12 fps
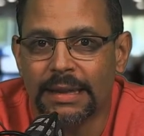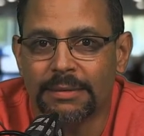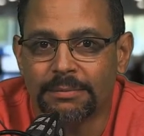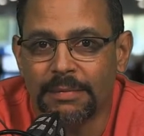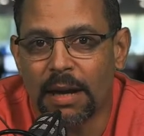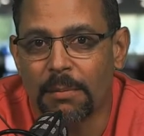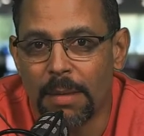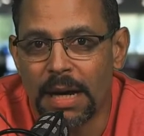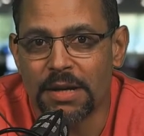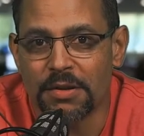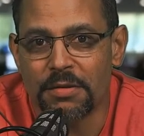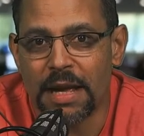Now,
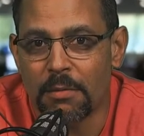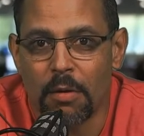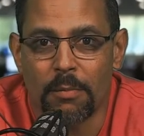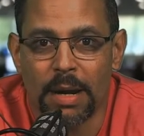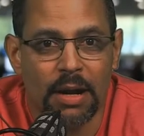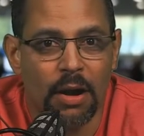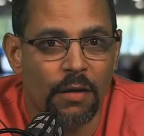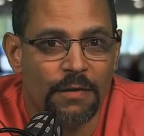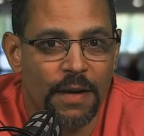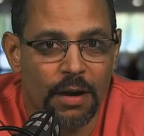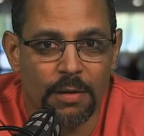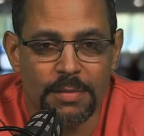mind you, that won't make all the
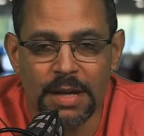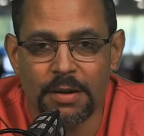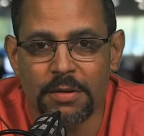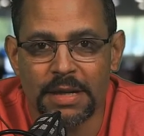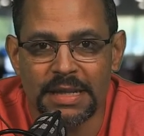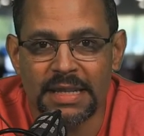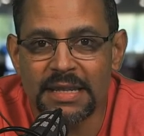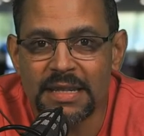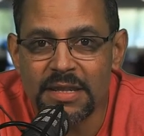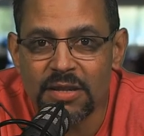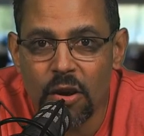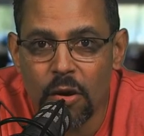firearms that are in
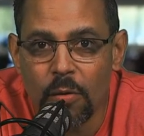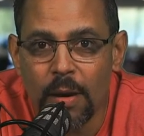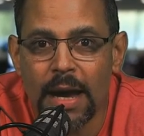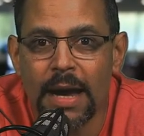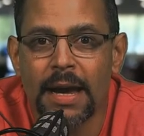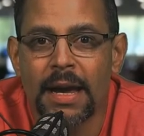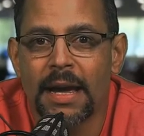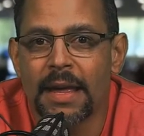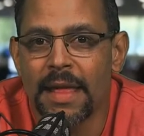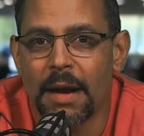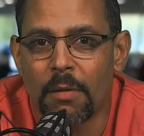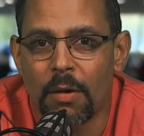existence go away.
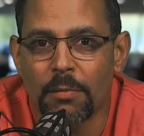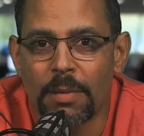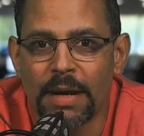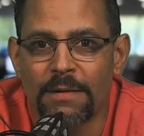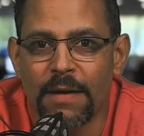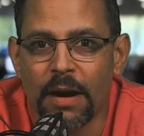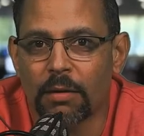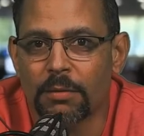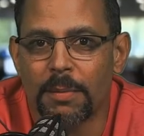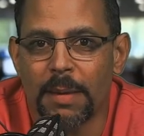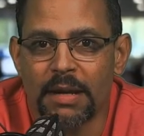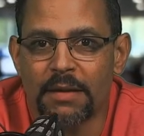That won't make
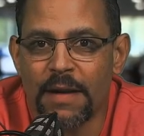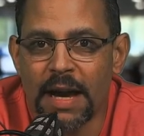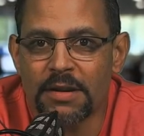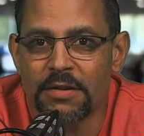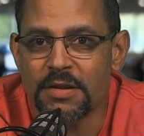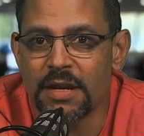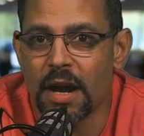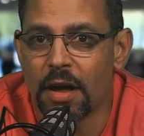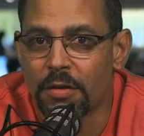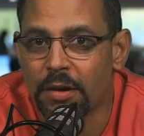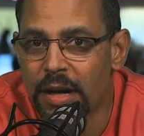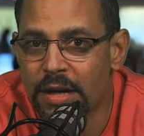firearms manufacturers in
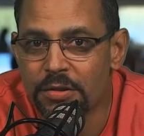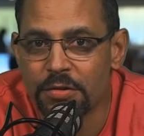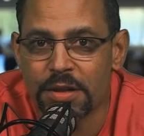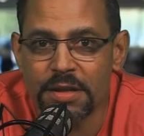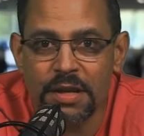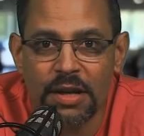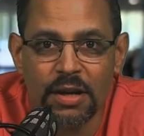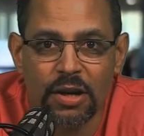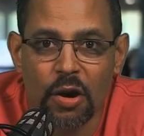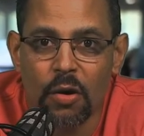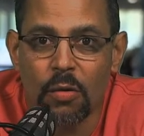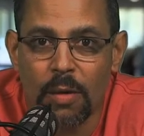other countries
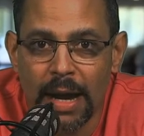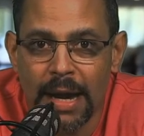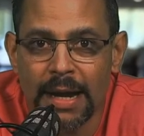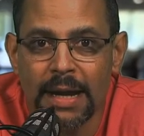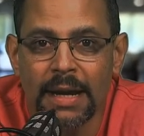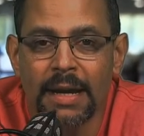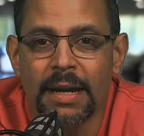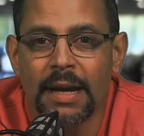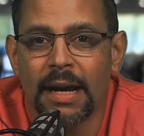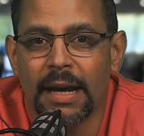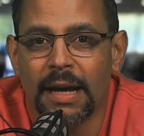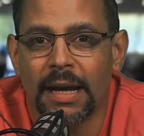go away.
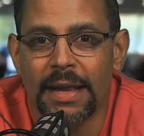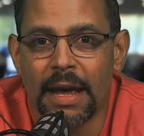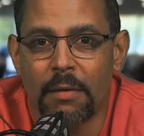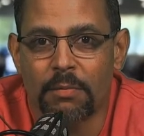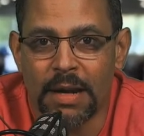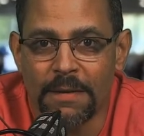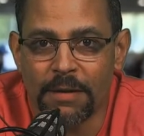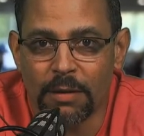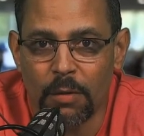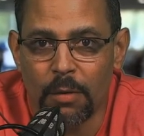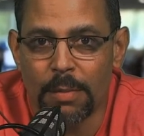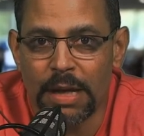And that definitely won't make